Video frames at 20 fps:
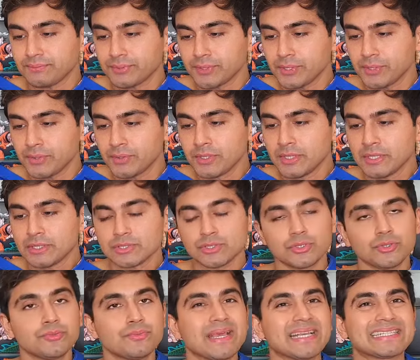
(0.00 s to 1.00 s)
Pro, so
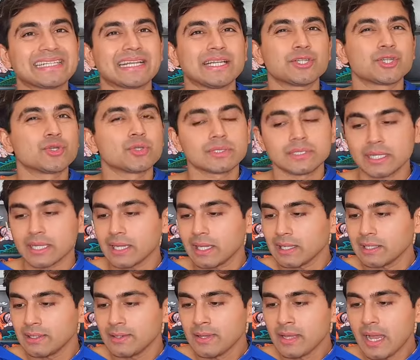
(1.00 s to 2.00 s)
you basically choose the
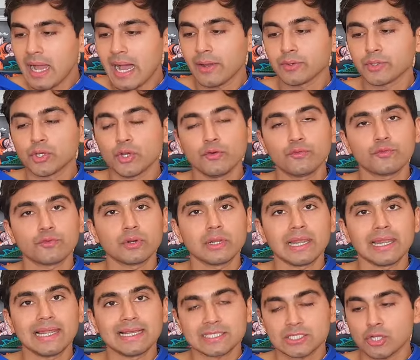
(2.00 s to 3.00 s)
color. I would go for a
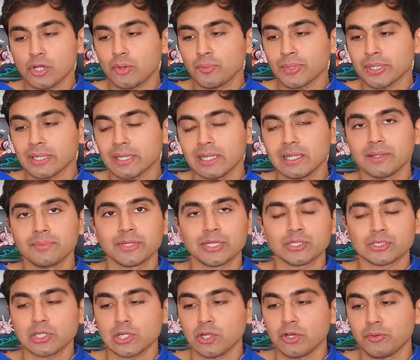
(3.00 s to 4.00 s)
less common color
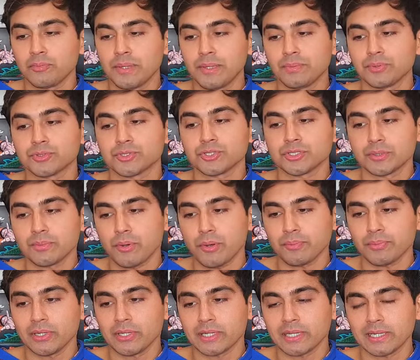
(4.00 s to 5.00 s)
because a lot of people choose the
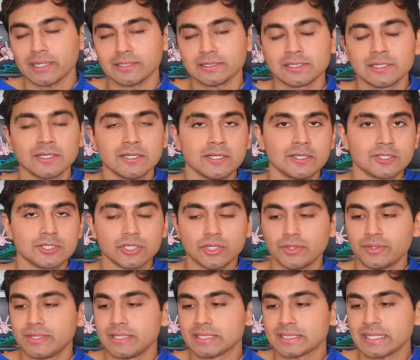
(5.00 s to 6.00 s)
popular colors. So
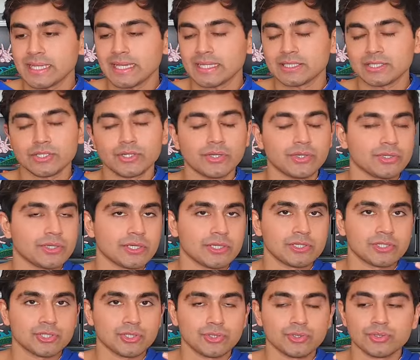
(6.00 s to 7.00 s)
in this case, you know, you can
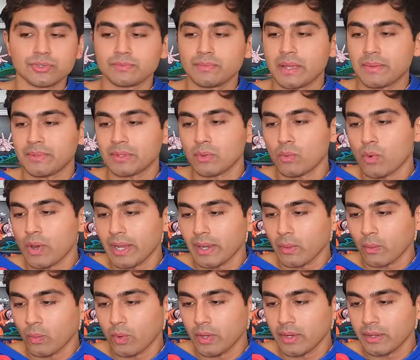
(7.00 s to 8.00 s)
choose maybe the
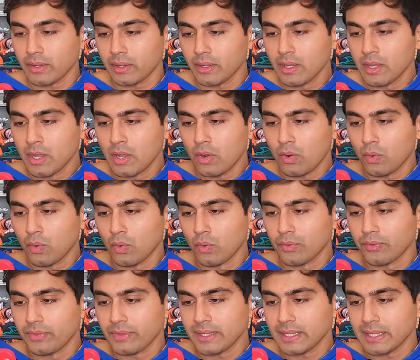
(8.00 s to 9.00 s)
white one
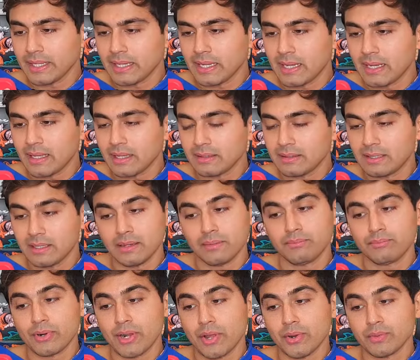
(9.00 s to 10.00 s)
or the uh, the
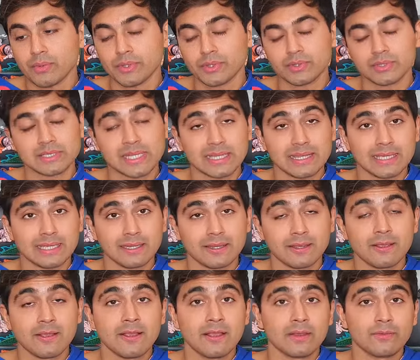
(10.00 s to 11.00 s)
brown one, because I think
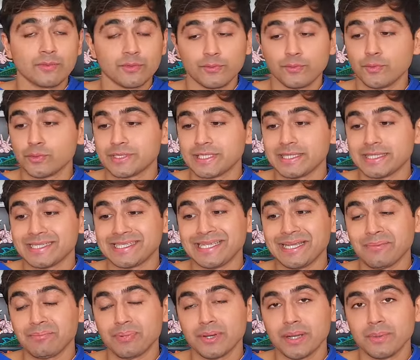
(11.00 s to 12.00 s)
for the fourteen, the
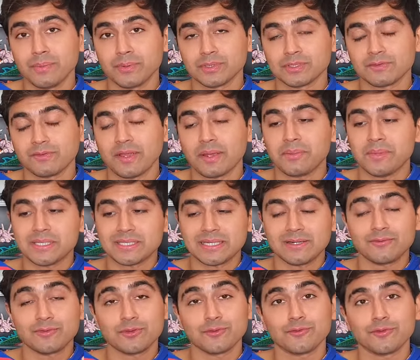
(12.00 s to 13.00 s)
deep purple was famous,
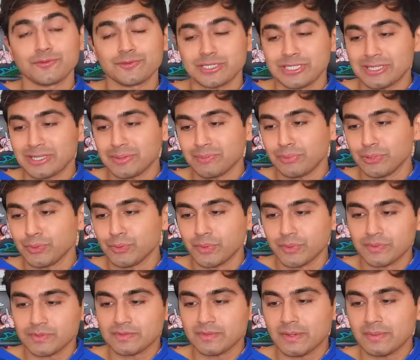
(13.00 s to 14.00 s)
and for the fifteen, the blue
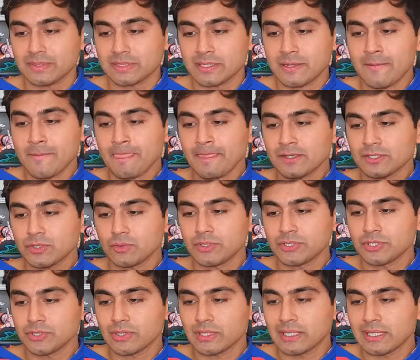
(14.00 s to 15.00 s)
one was famous. So
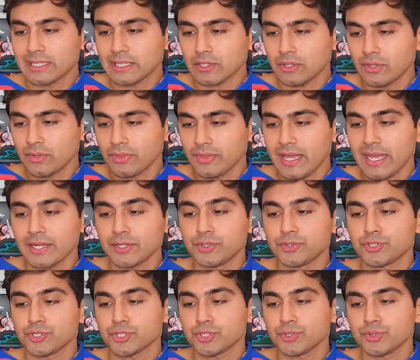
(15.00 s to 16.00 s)
once you click on that, you
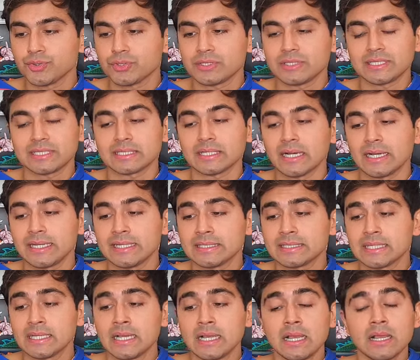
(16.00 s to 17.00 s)
choose the
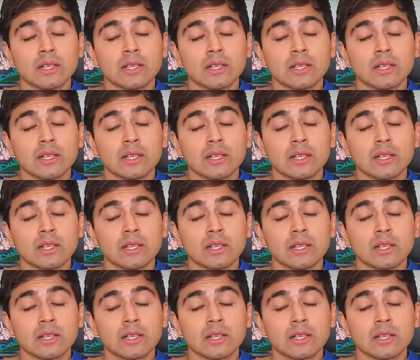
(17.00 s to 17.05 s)
size.